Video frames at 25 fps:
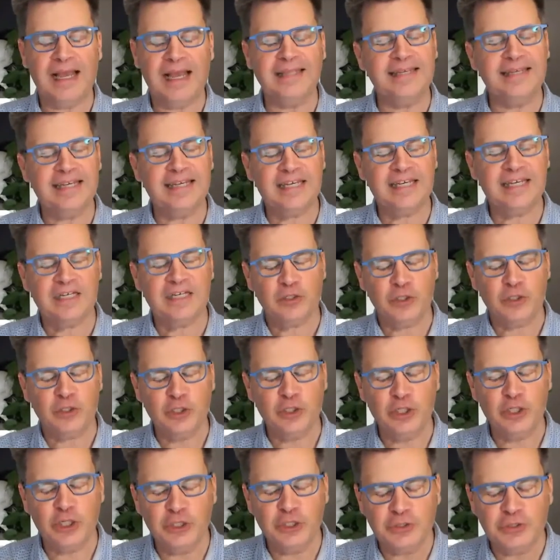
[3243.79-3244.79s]
And they
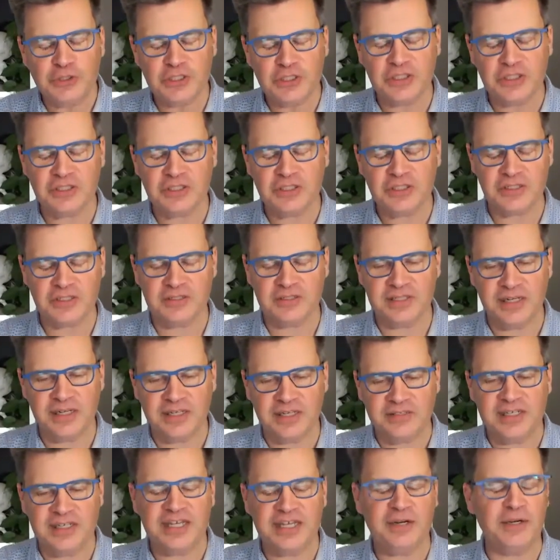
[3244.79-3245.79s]
noted
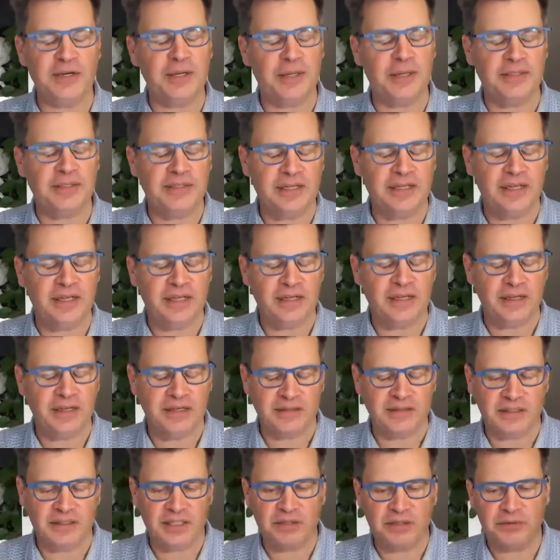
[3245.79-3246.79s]

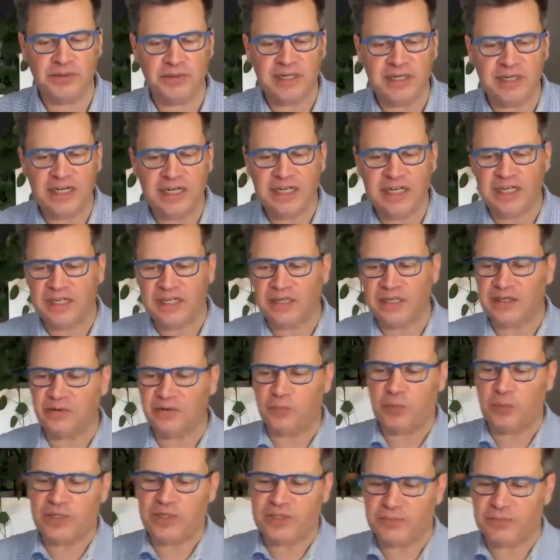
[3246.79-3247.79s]
they really,
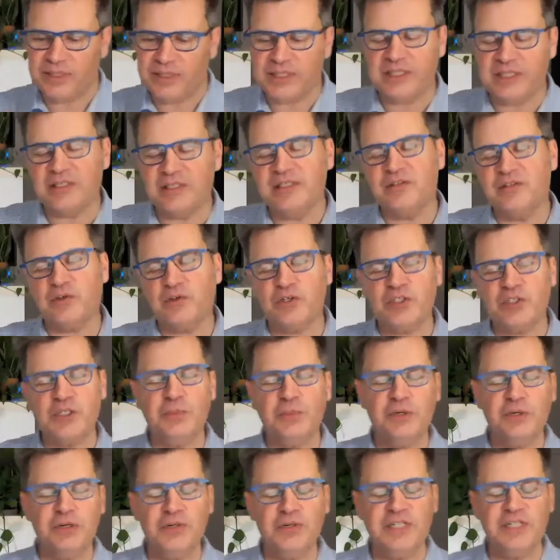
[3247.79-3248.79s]
when they did
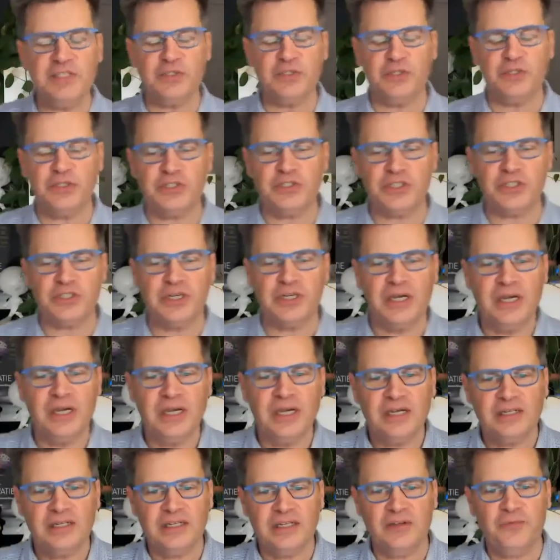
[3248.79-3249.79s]
customer research,
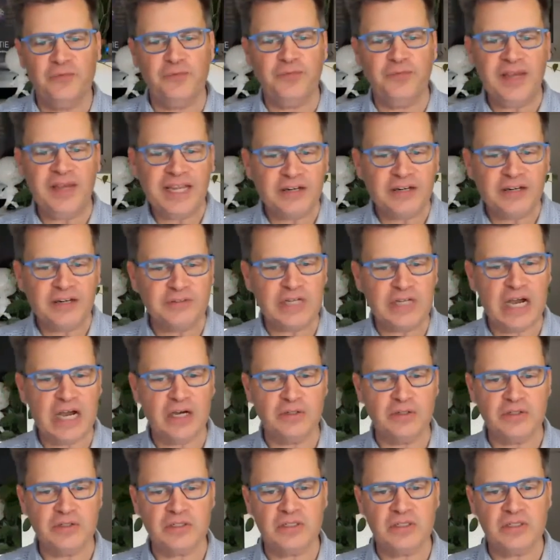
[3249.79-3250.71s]
they figured out